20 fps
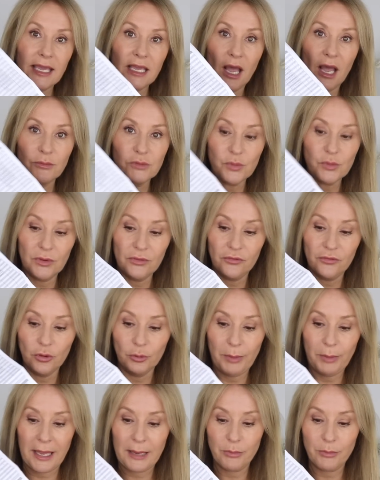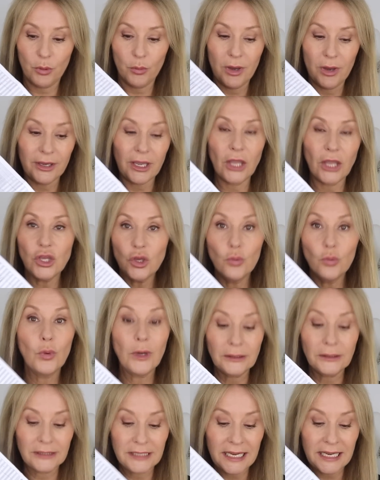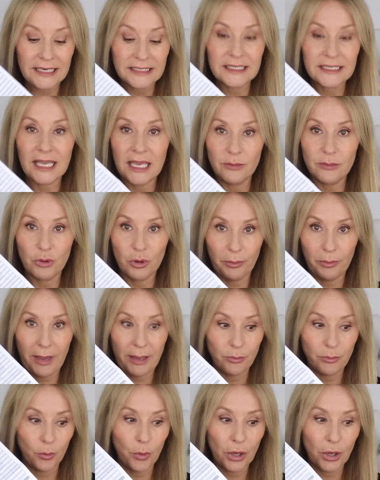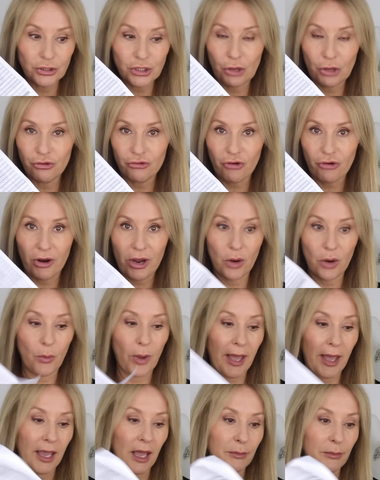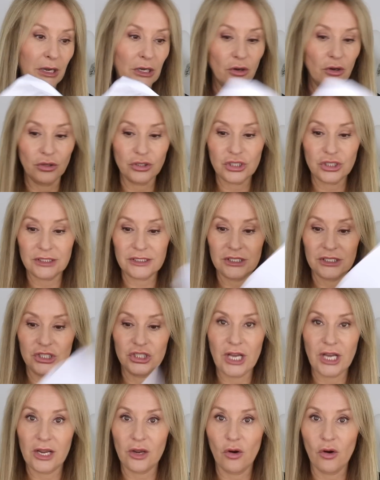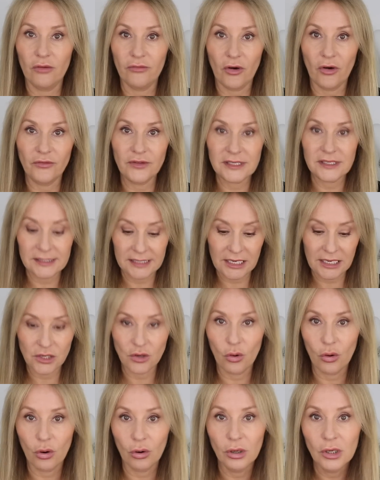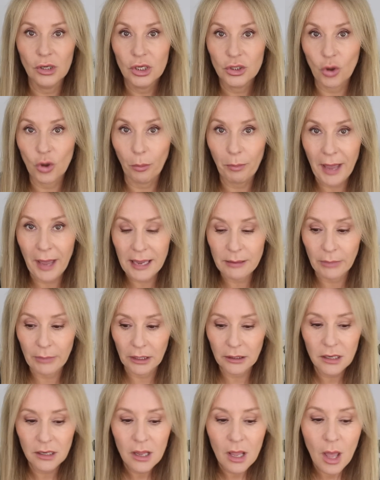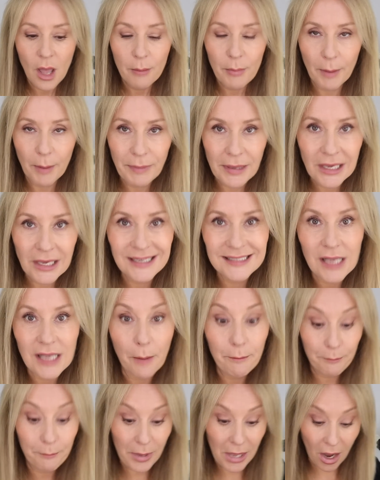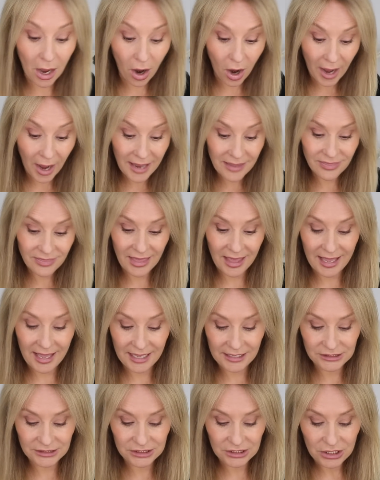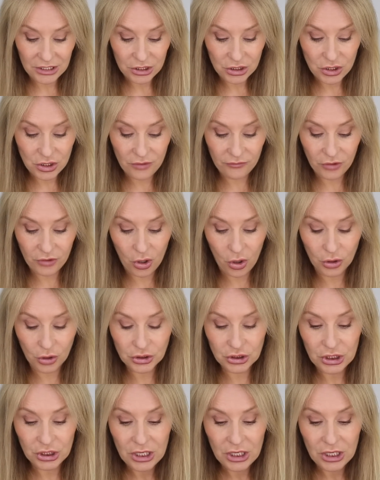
comes with full paperwork, and you will need to keep your paperwork. Don't throw it away. I mean, not just to check off obviously your payment, but because behind that you've got